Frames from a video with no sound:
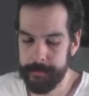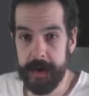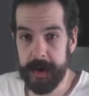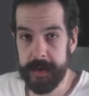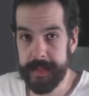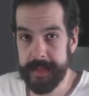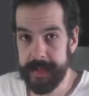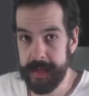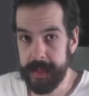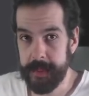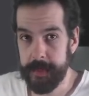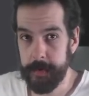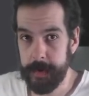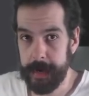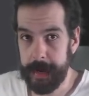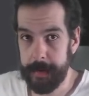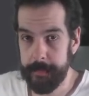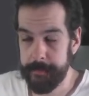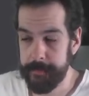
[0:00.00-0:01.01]
Turn this into
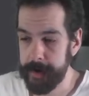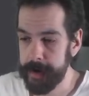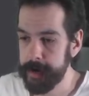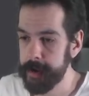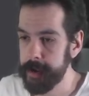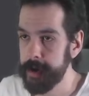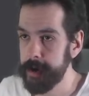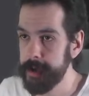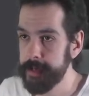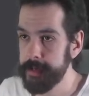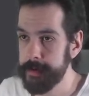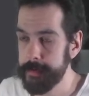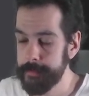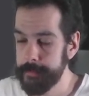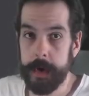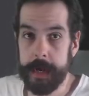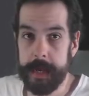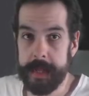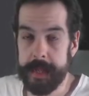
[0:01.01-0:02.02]
an abstract class.
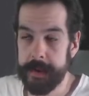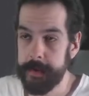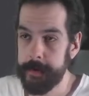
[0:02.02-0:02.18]
All you need to